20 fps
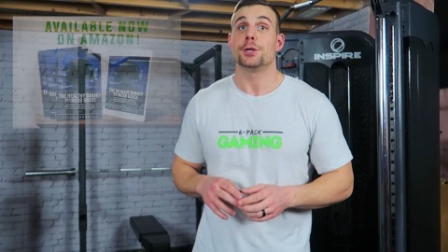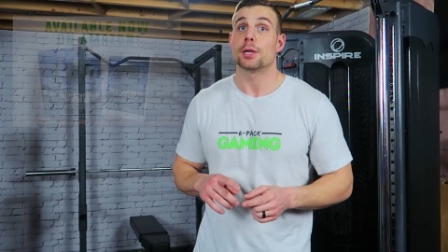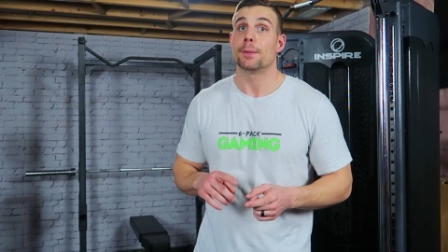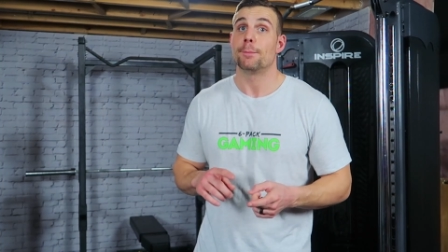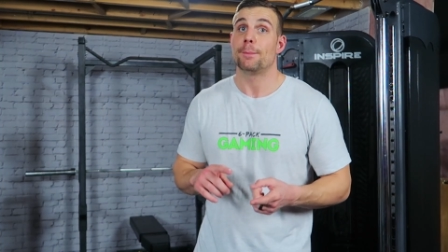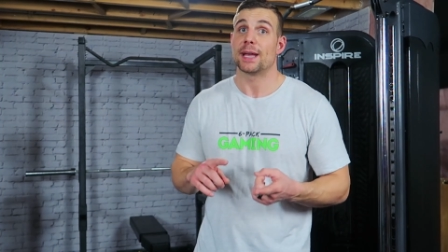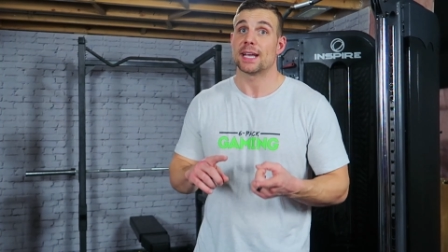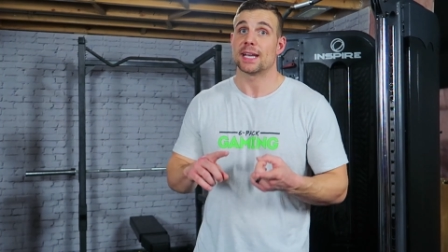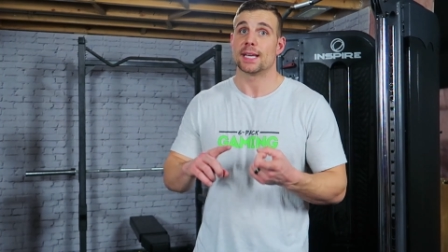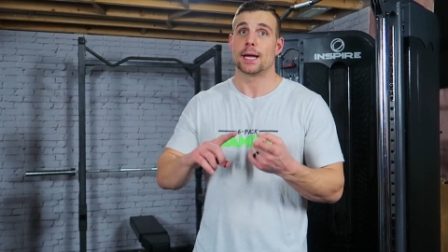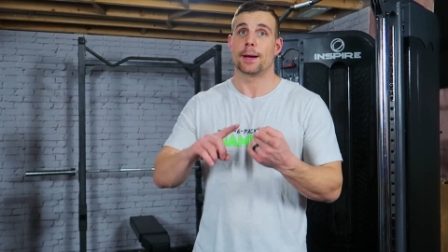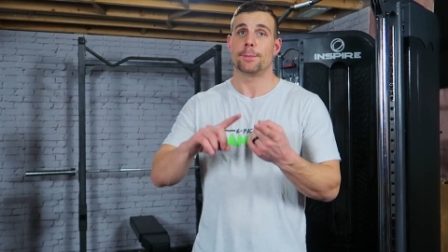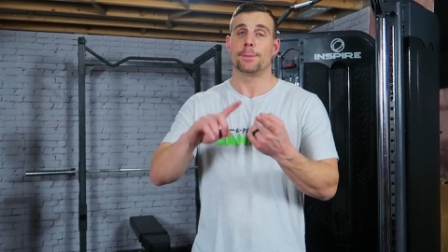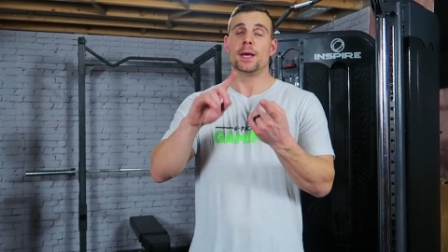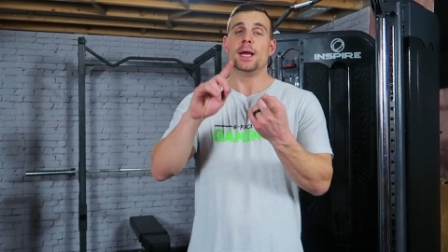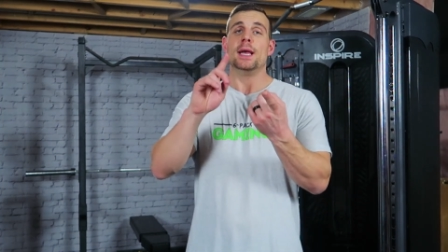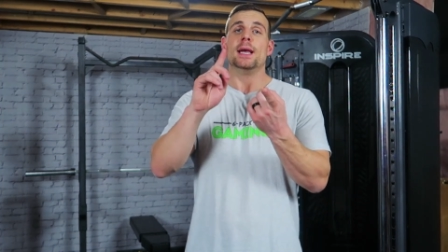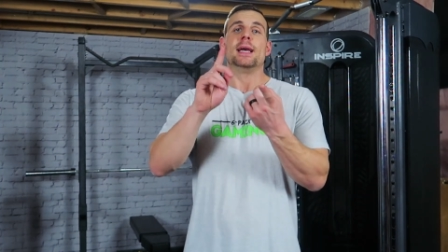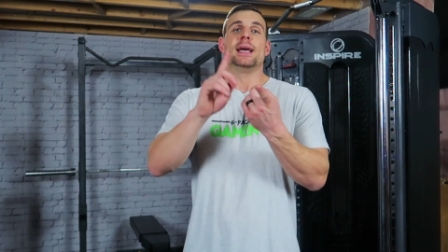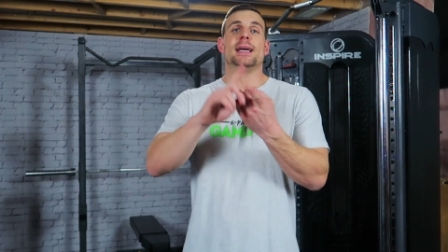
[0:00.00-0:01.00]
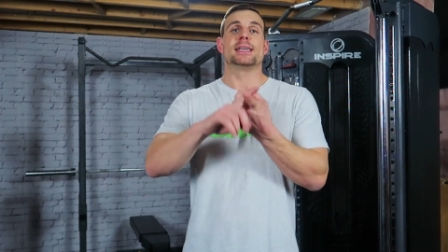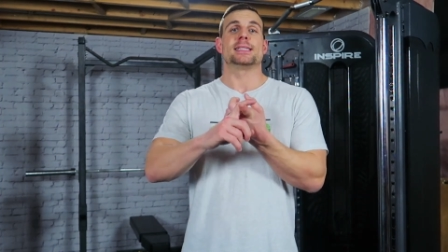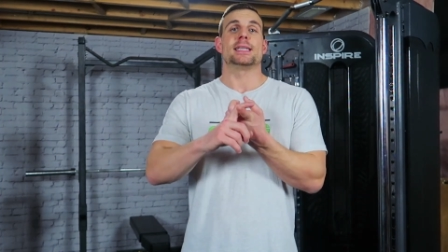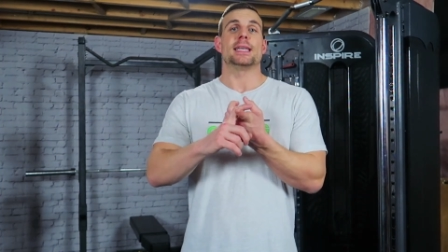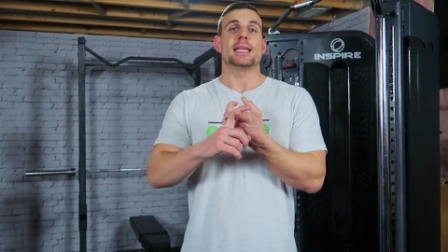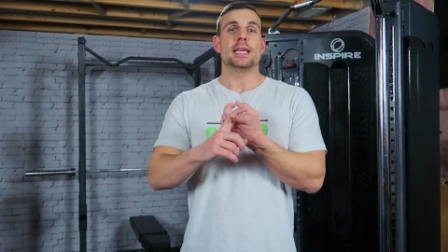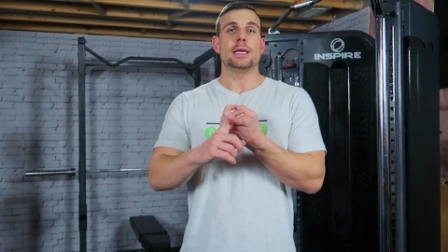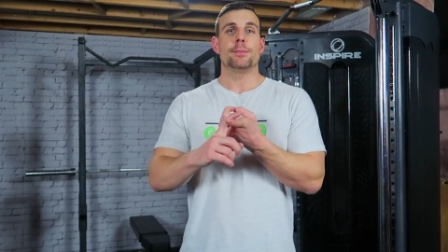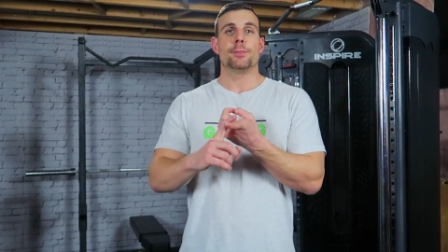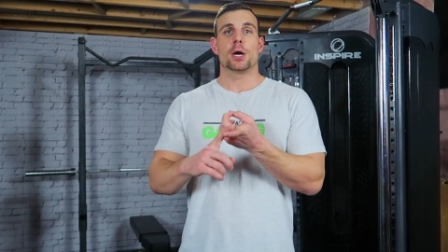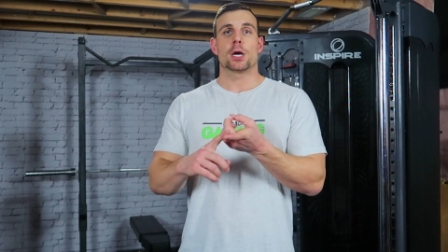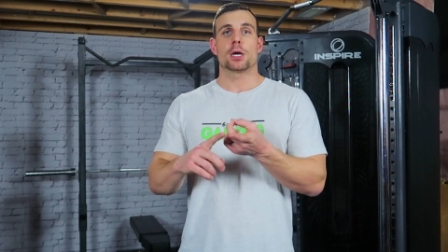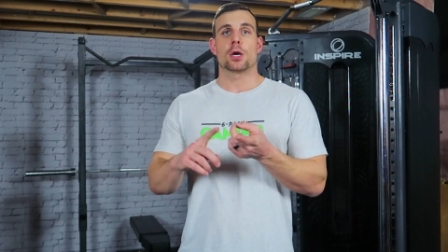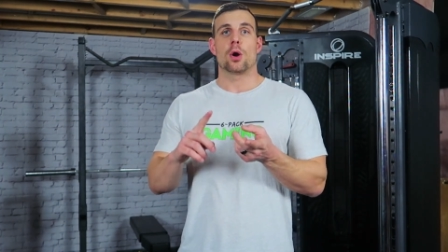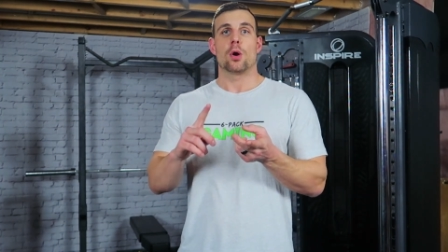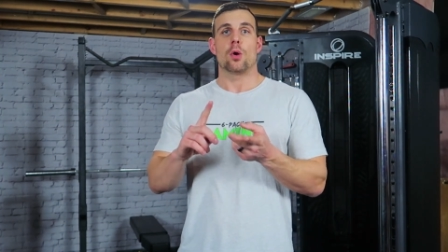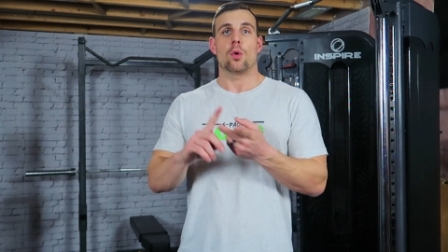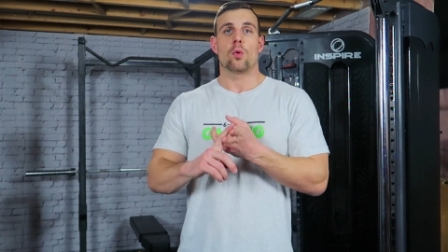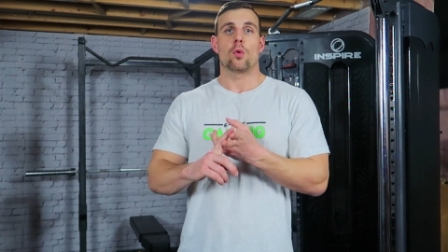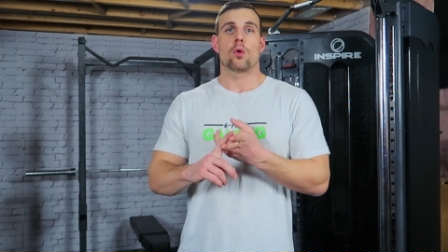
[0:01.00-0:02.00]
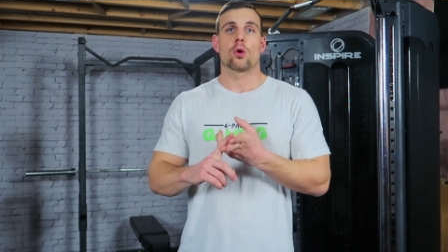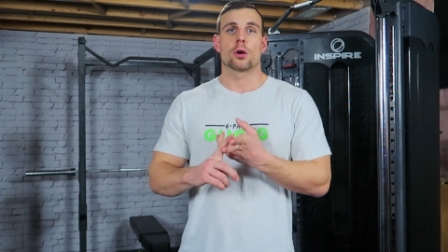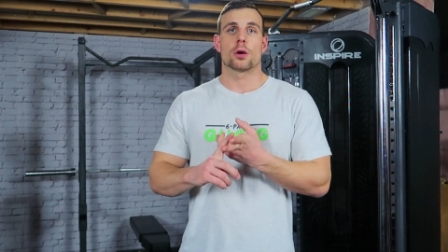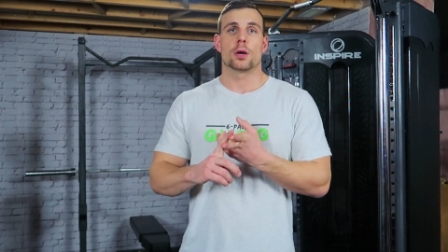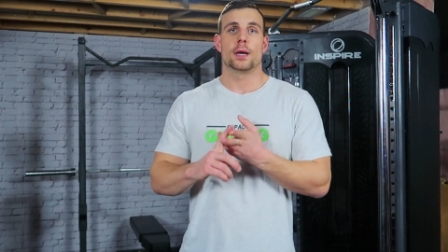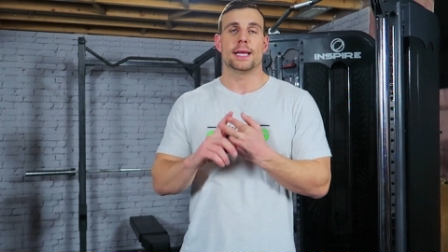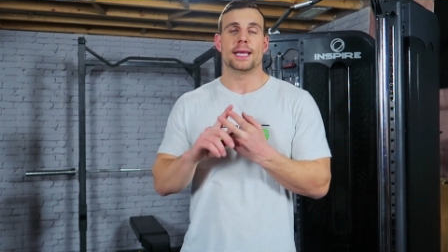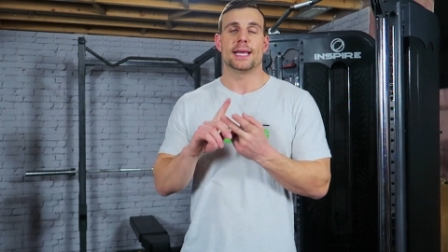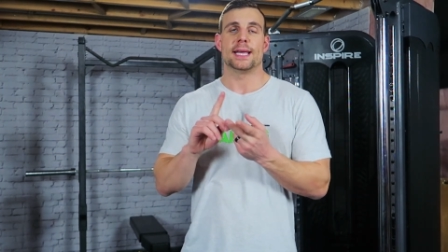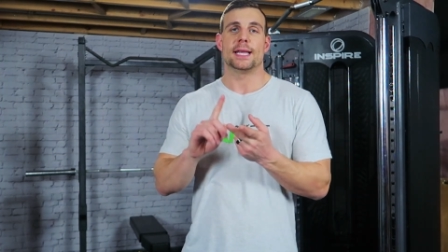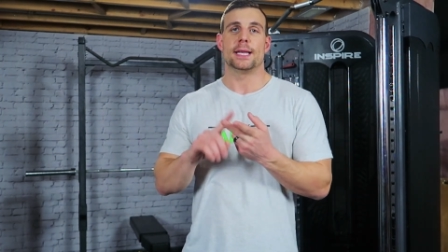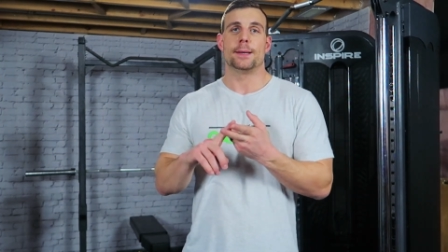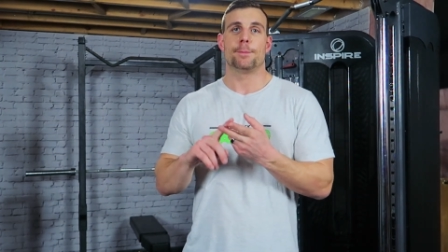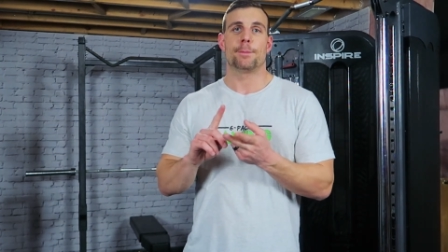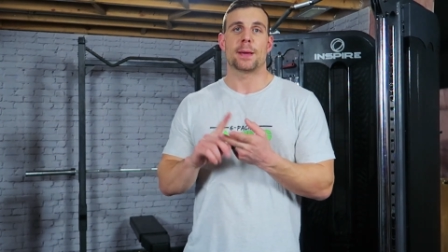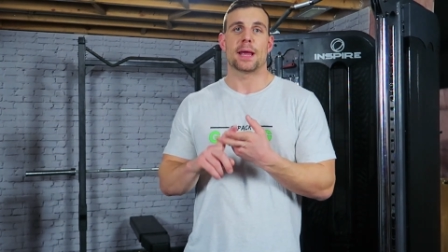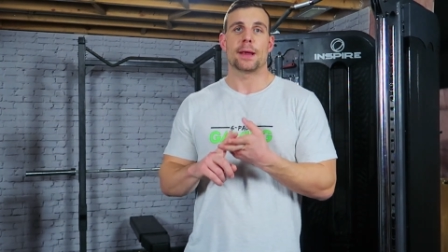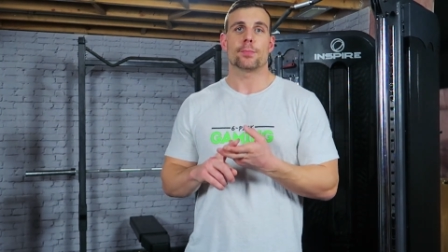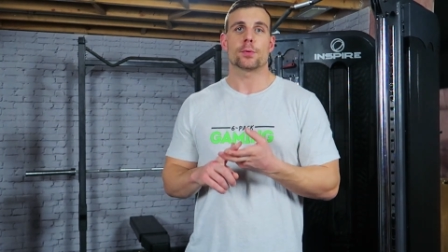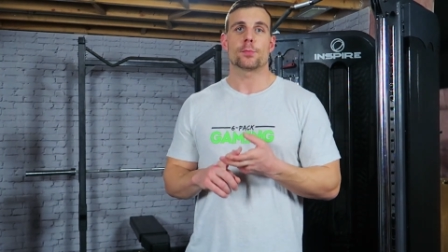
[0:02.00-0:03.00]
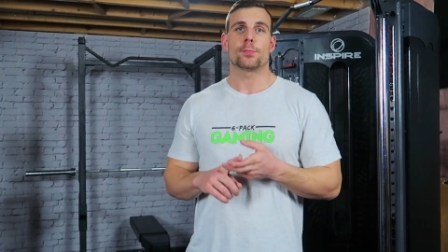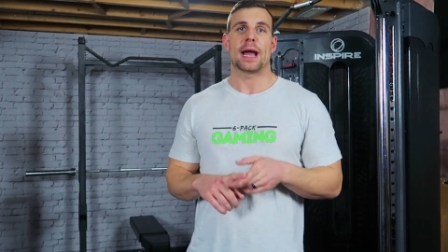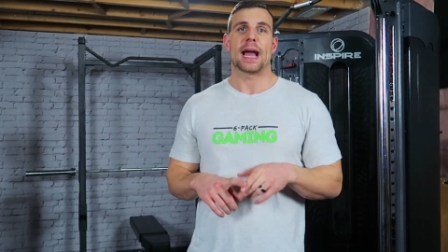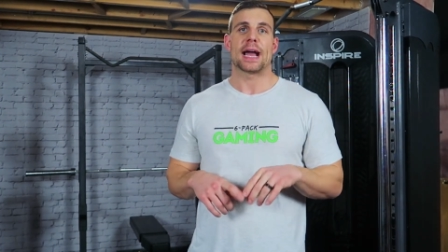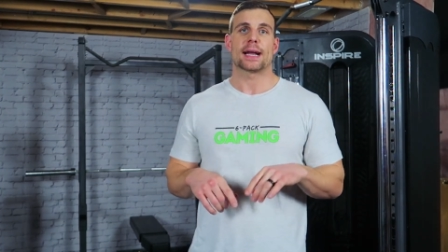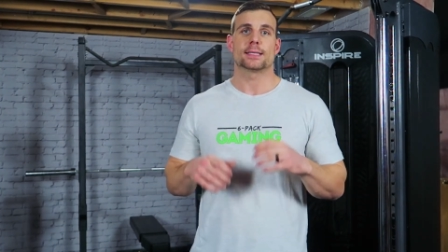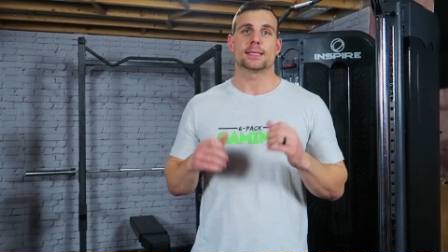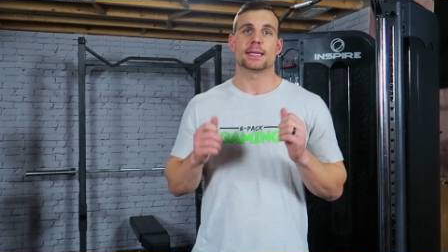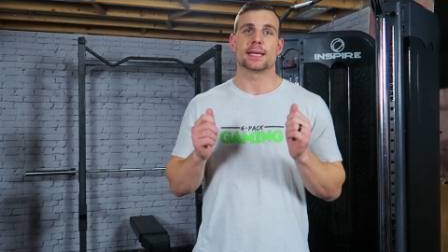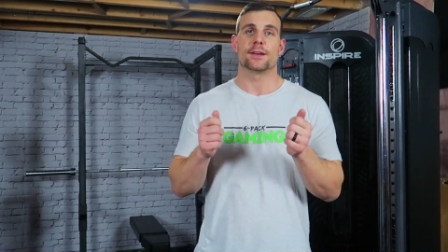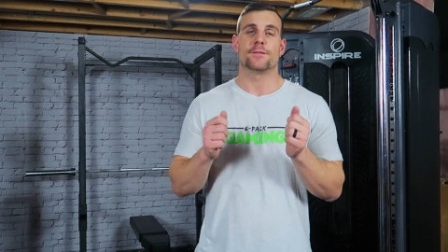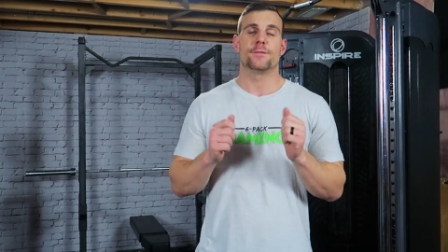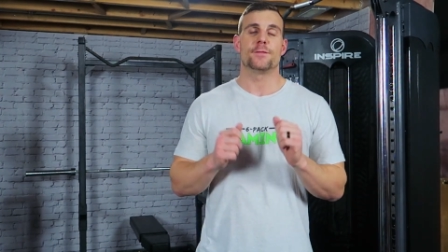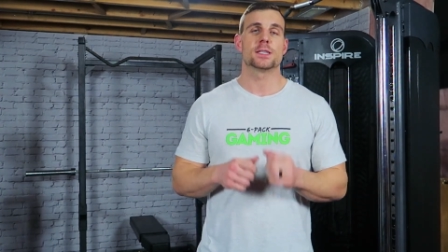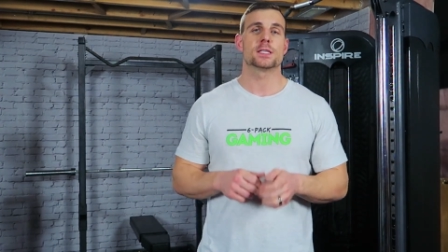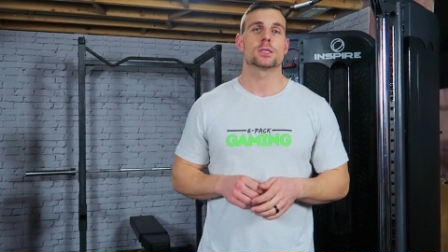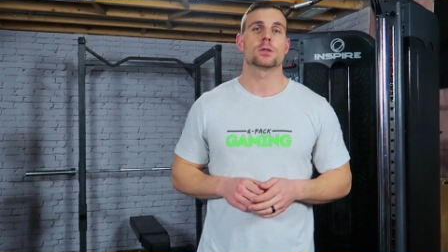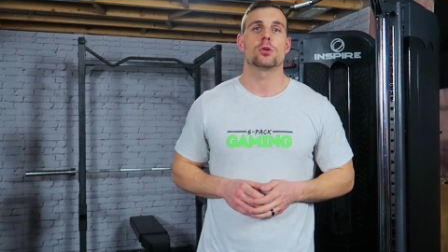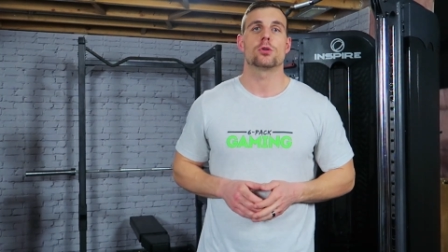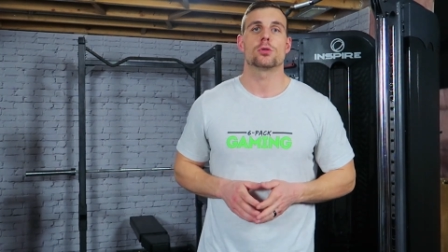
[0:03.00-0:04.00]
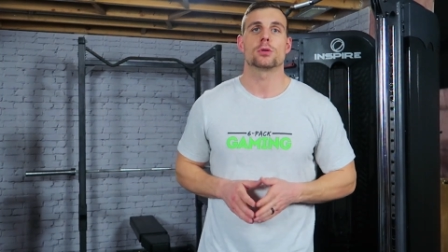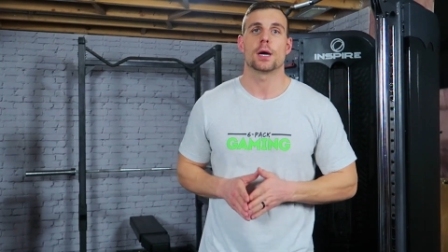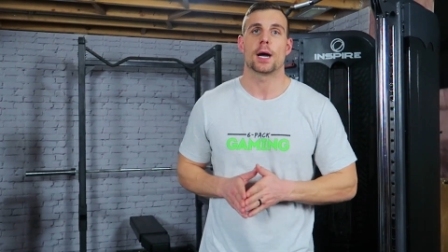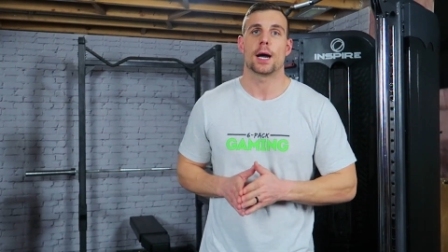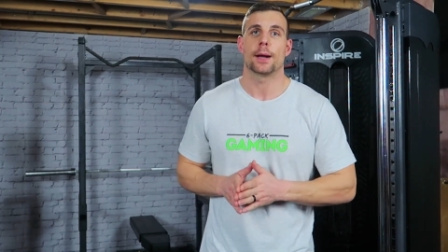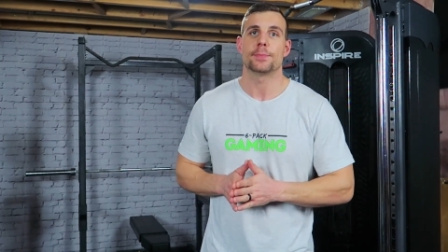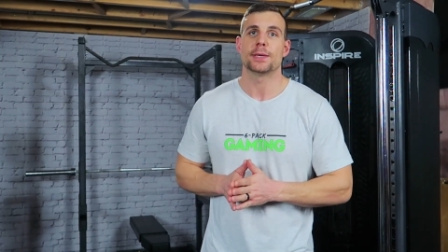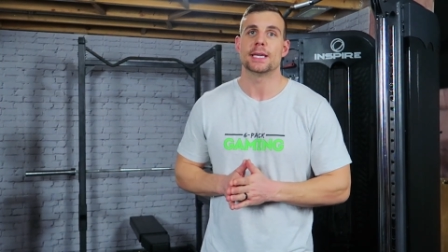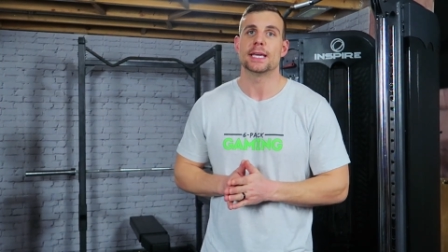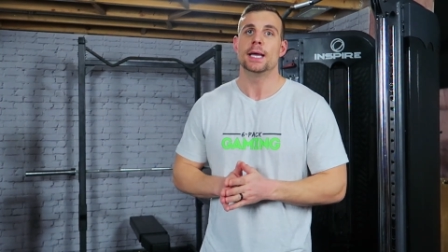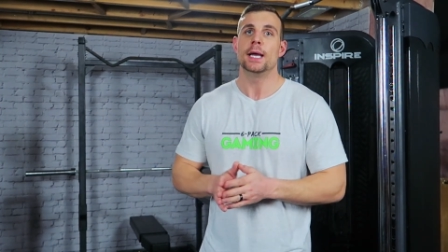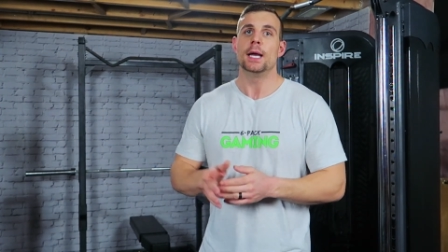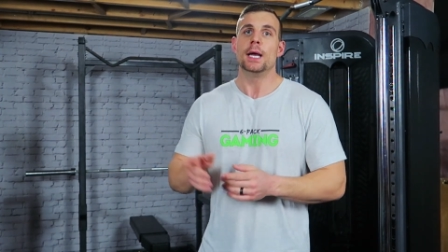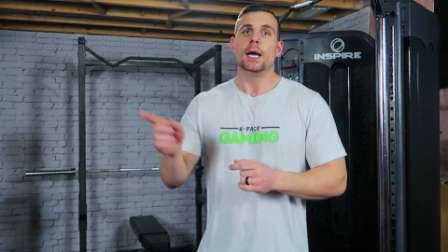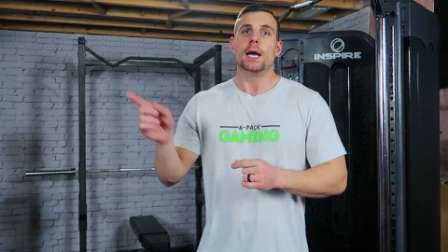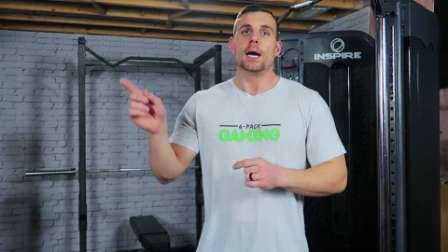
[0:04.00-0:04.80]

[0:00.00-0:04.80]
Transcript: You can pick it up as an ebook or in paperback to get a physical copy.